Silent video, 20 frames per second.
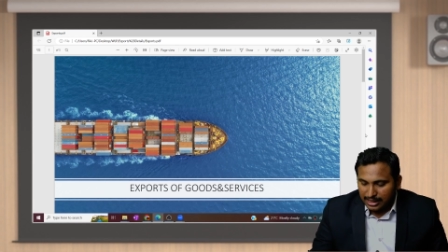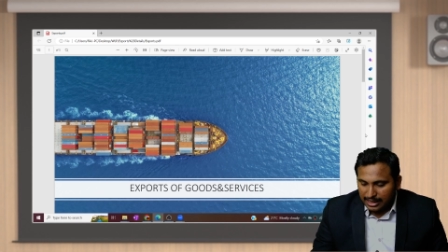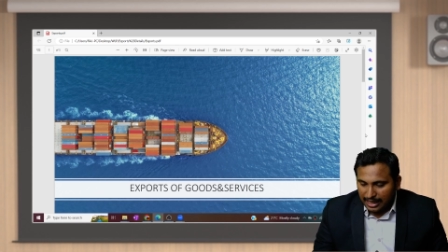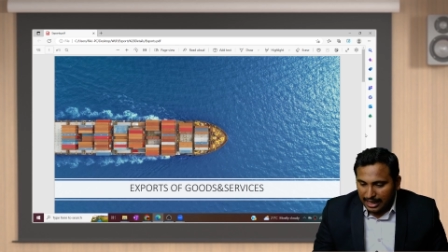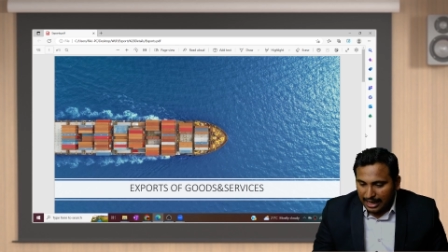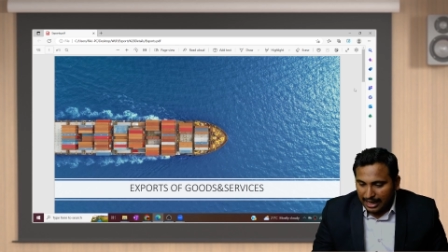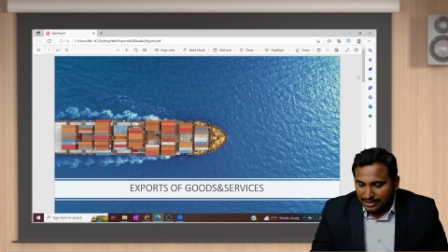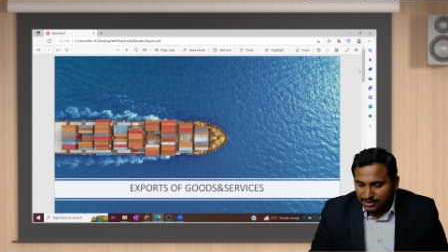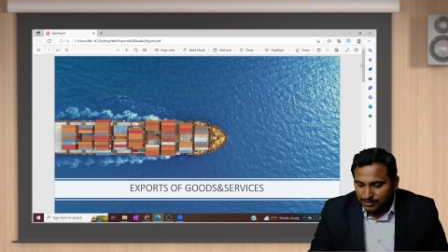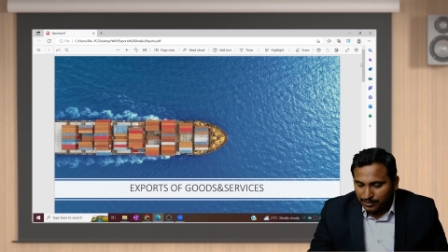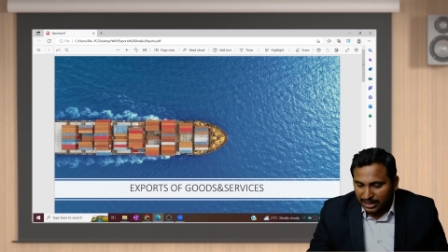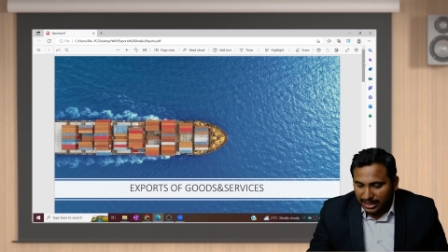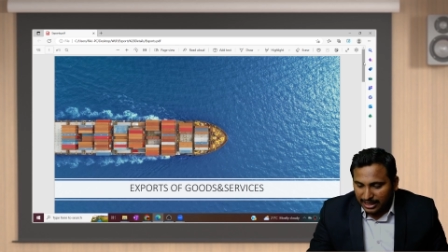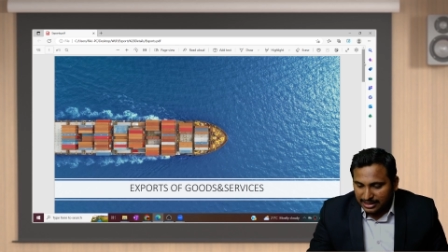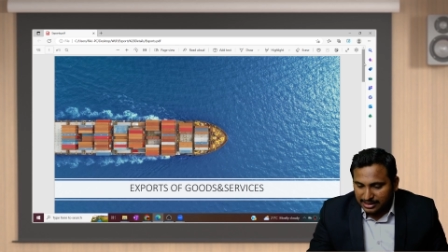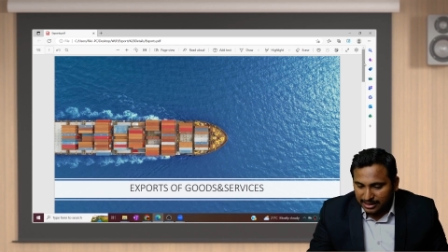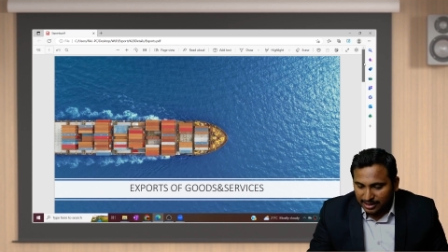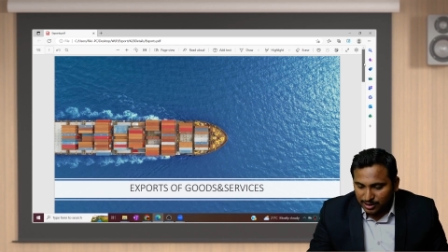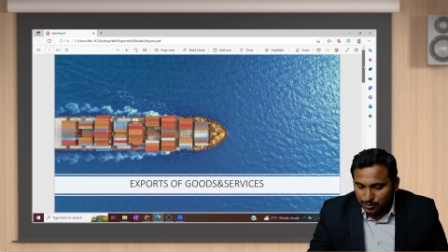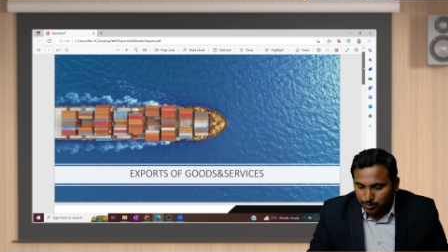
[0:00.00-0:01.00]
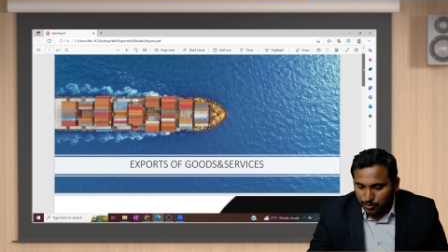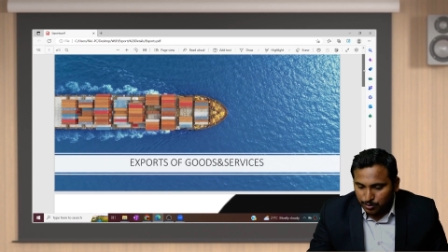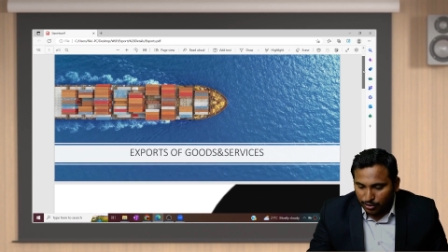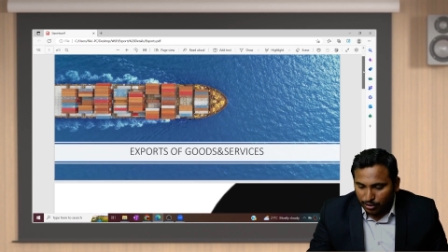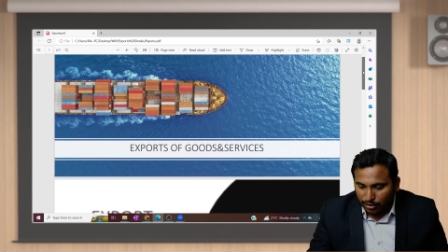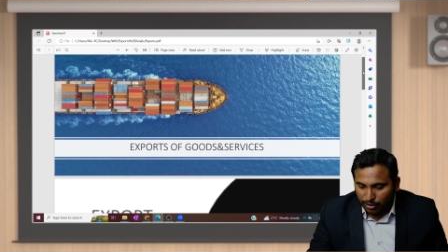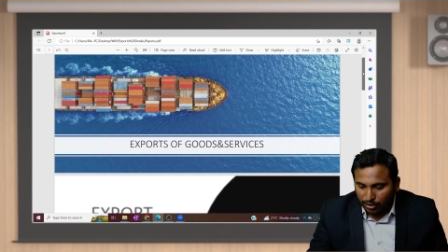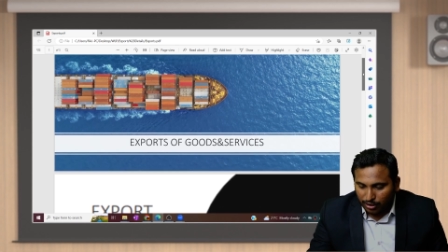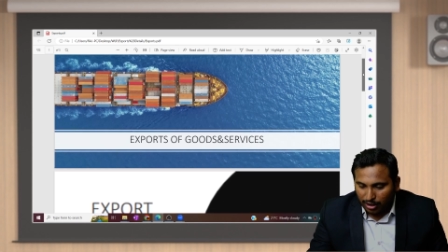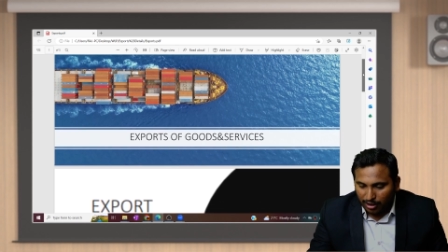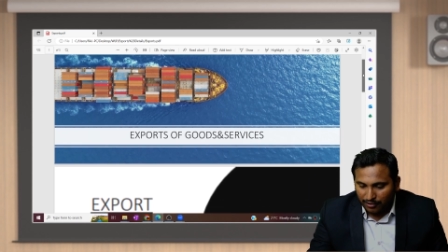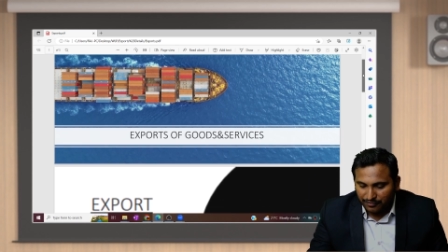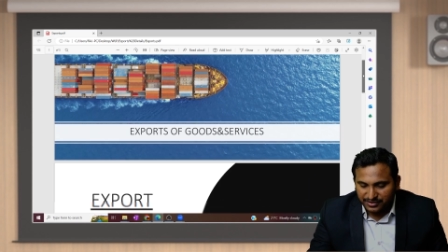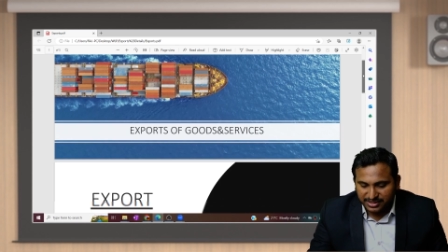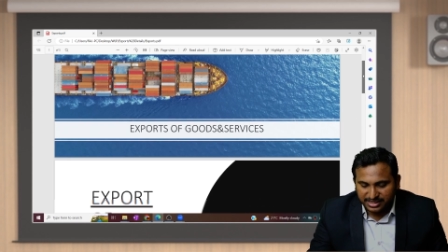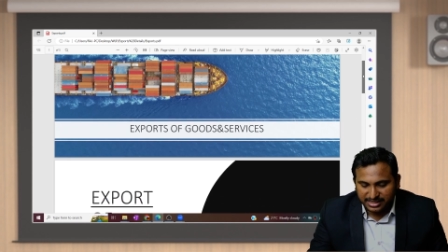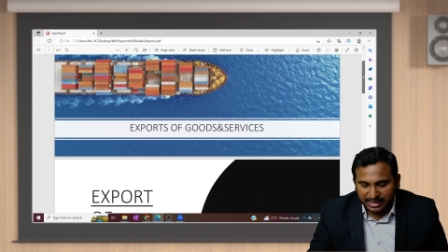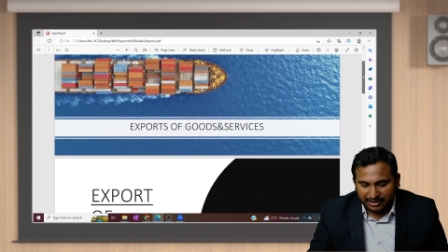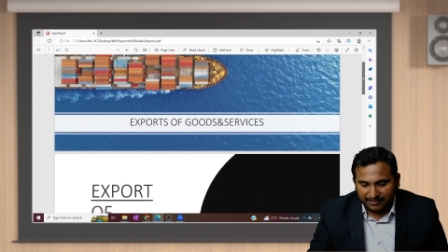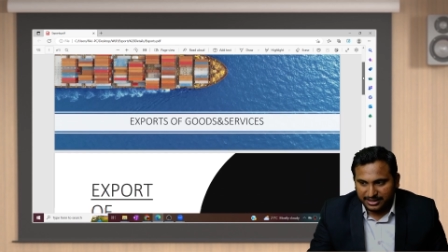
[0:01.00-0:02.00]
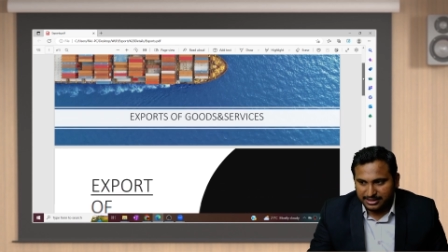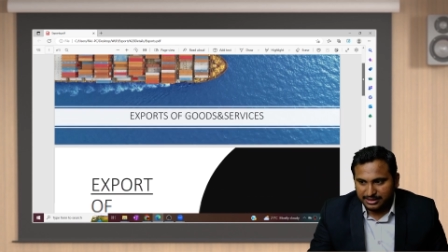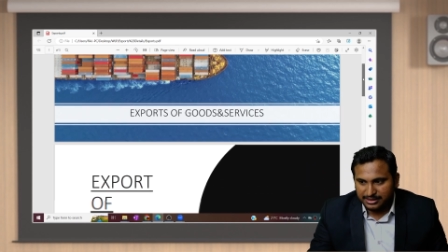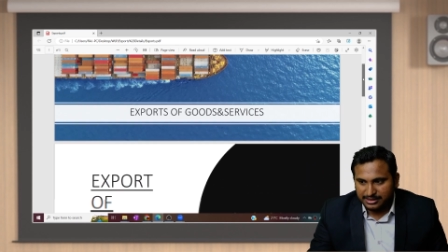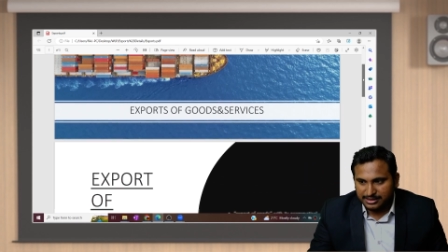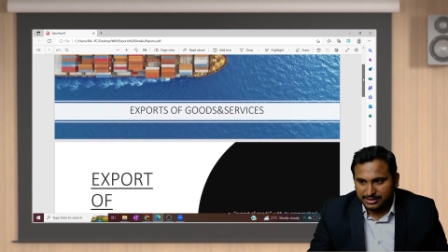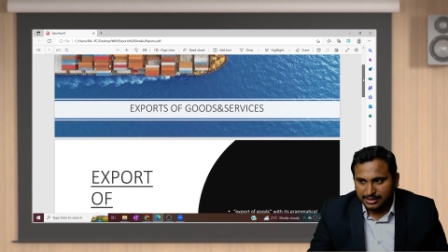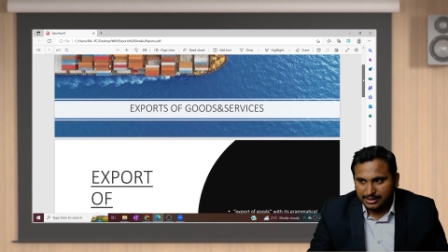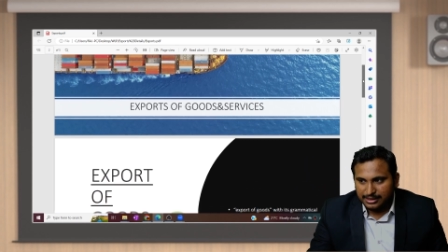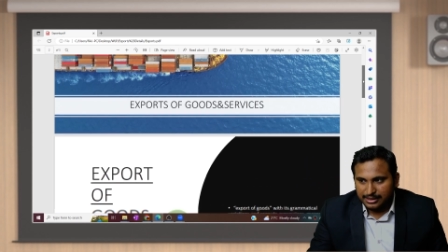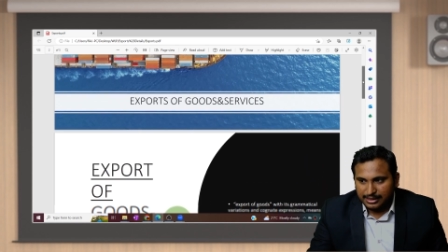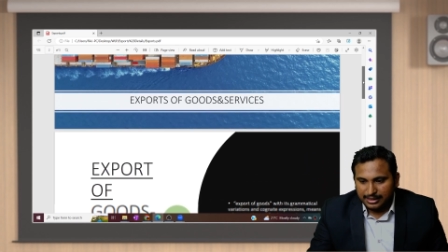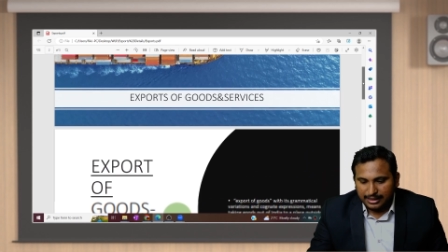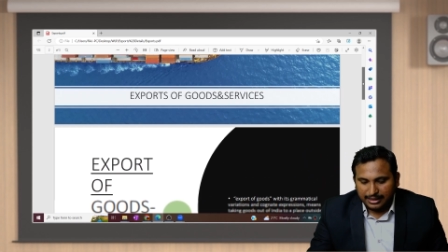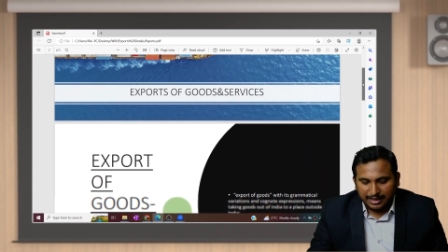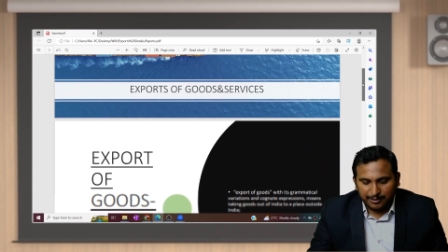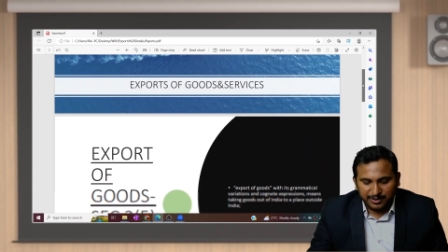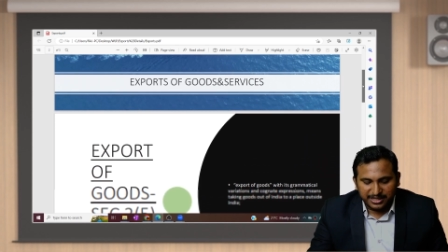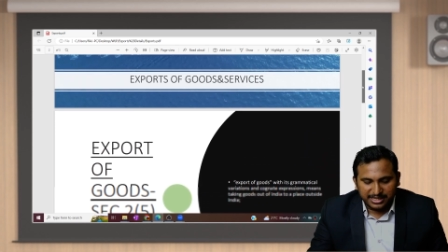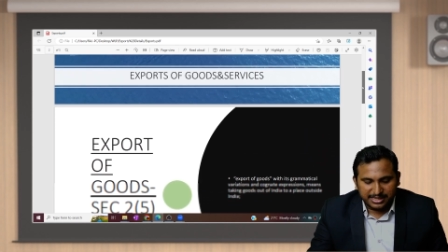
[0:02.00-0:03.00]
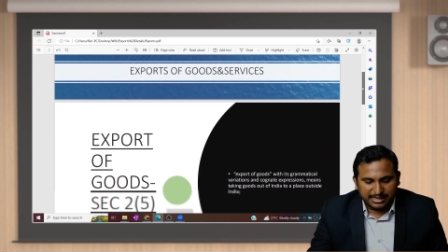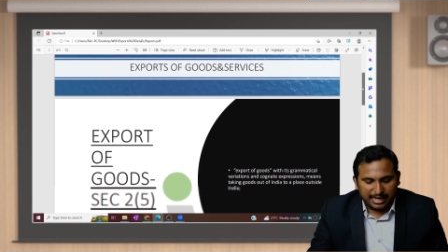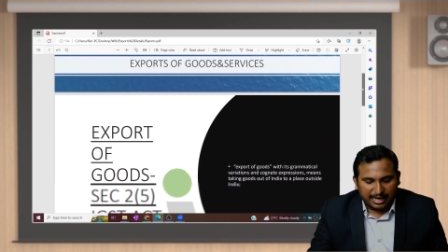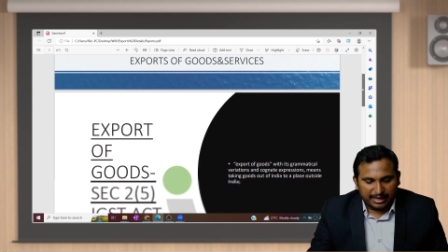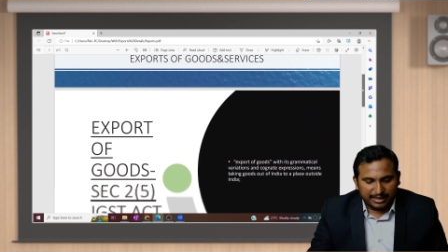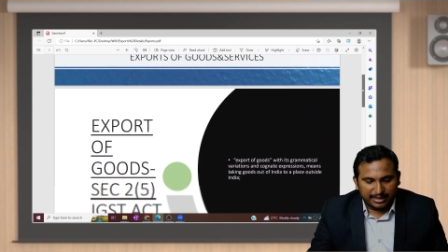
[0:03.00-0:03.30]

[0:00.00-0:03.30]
as well as export of services. Let me start.